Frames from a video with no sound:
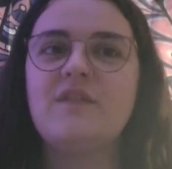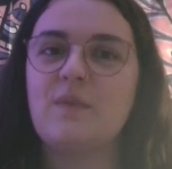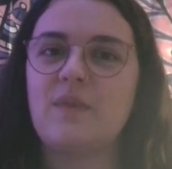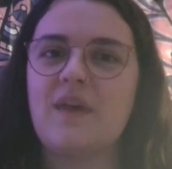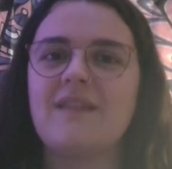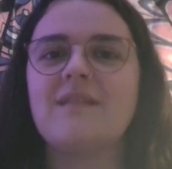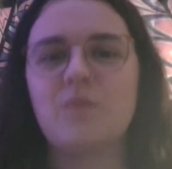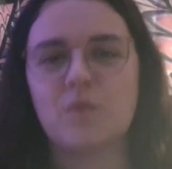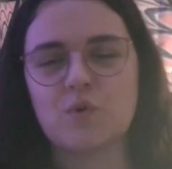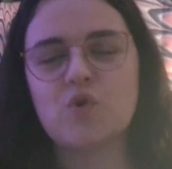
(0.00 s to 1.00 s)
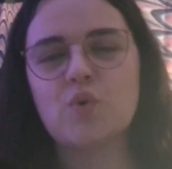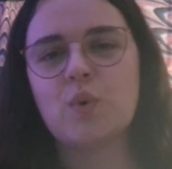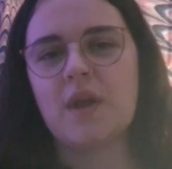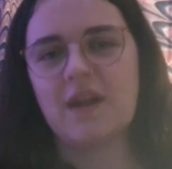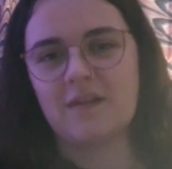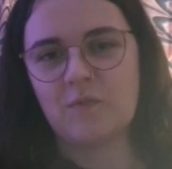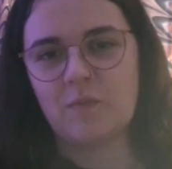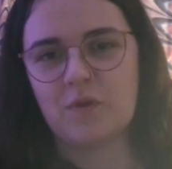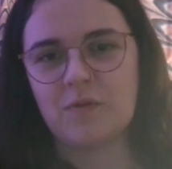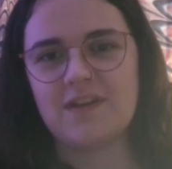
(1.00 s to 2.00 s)
their spiritual
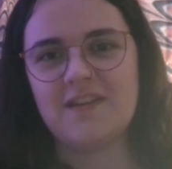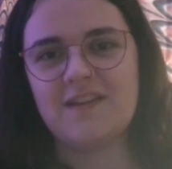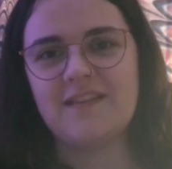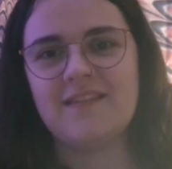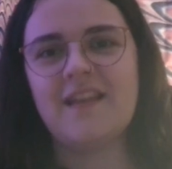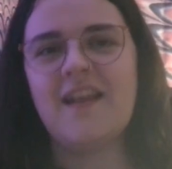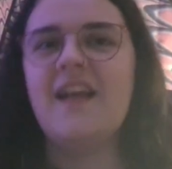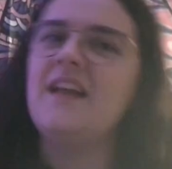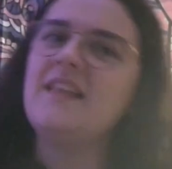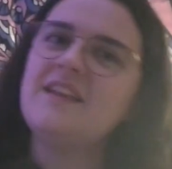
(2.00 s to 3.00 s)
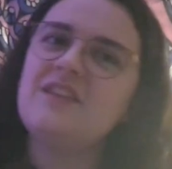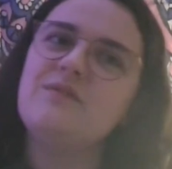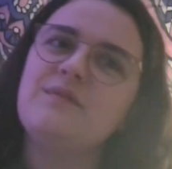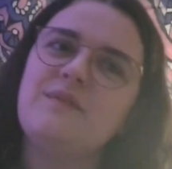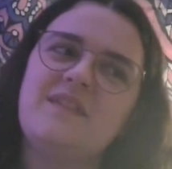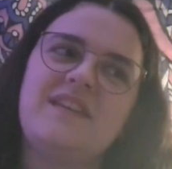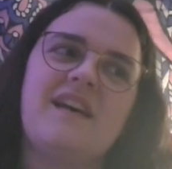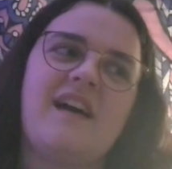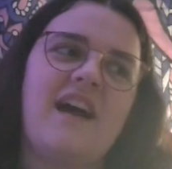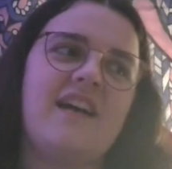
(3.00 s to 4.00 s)
experience, they do see
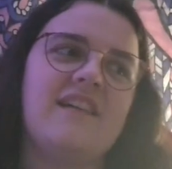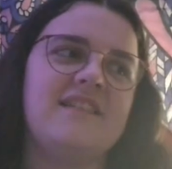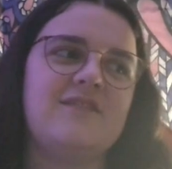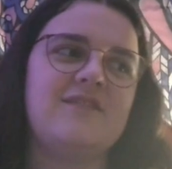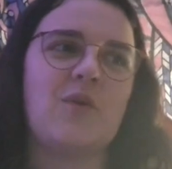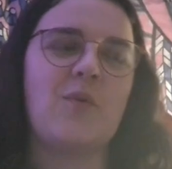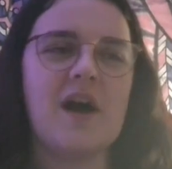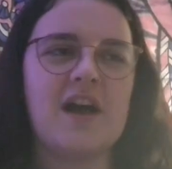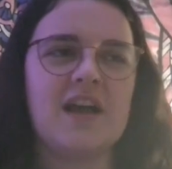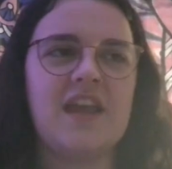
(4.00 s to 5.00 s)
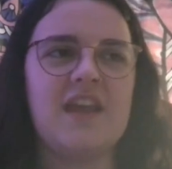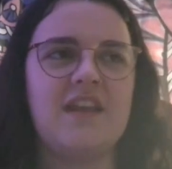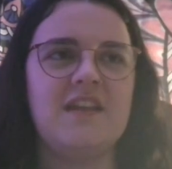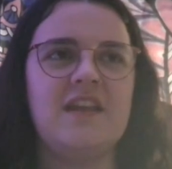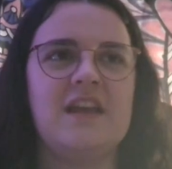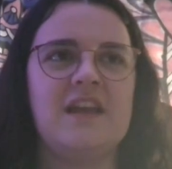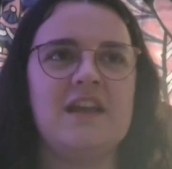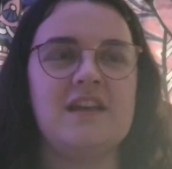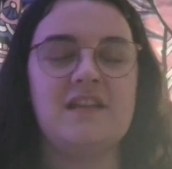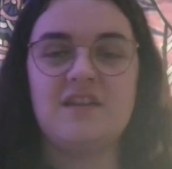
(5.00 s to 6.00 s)
that as, working
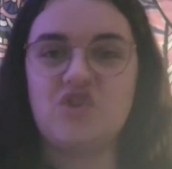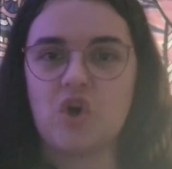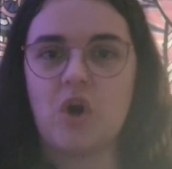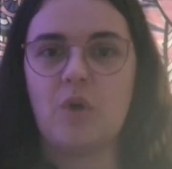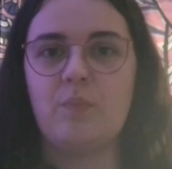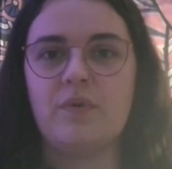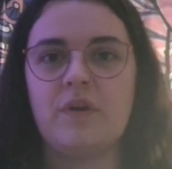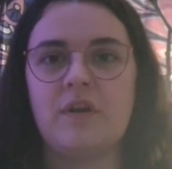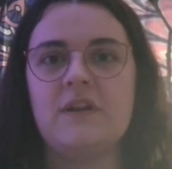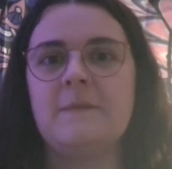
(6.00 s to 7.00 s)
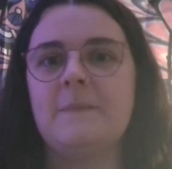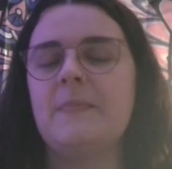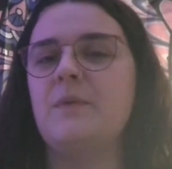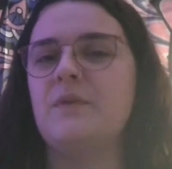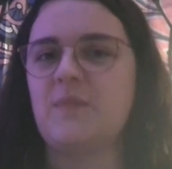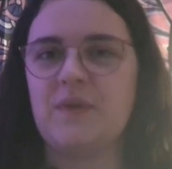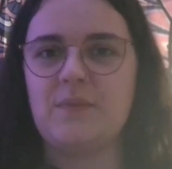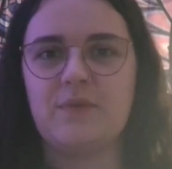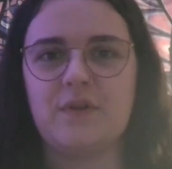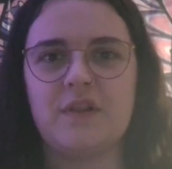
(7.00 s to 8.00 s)
the job. Most
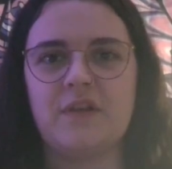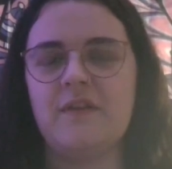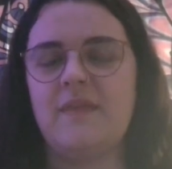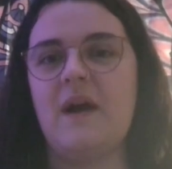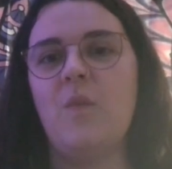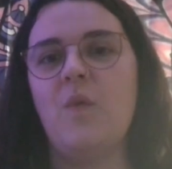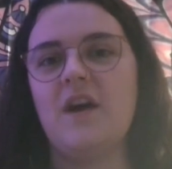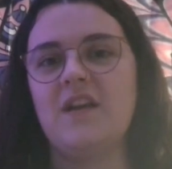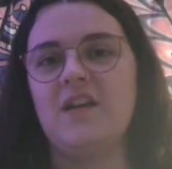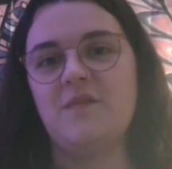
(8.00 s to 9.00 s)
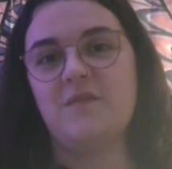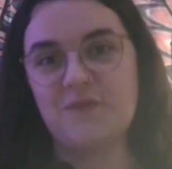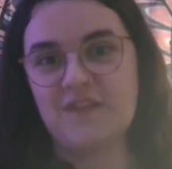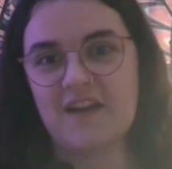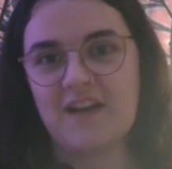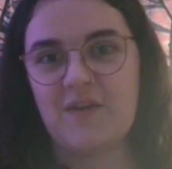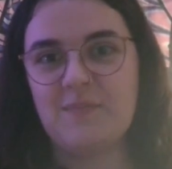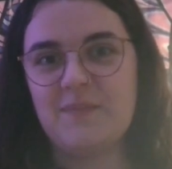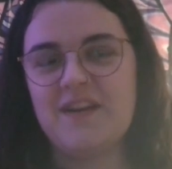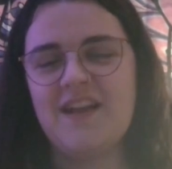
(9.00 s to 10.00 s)
people now working full
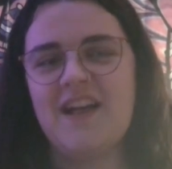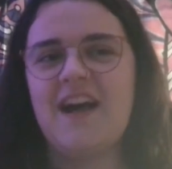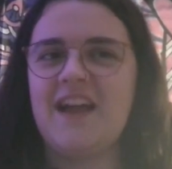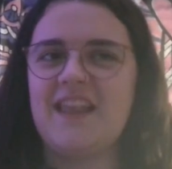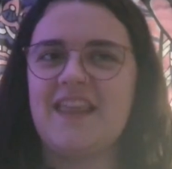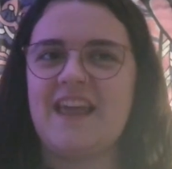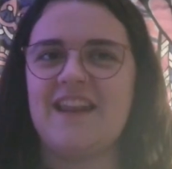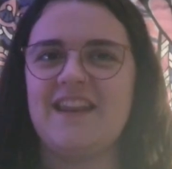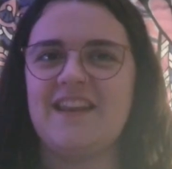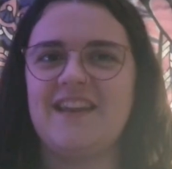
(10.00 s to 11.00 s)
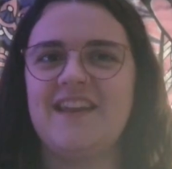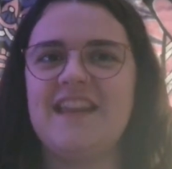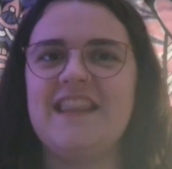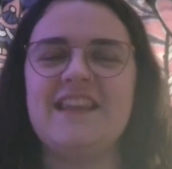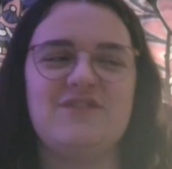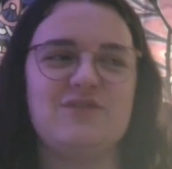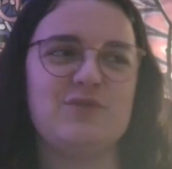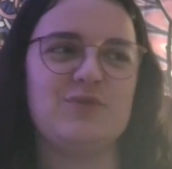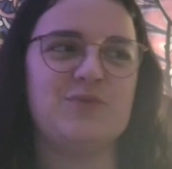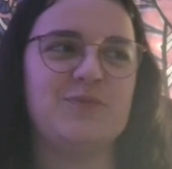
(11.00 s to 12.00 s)
time, and then they
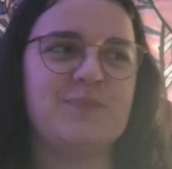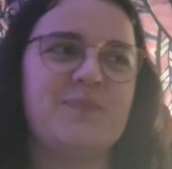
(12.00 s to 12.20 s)
do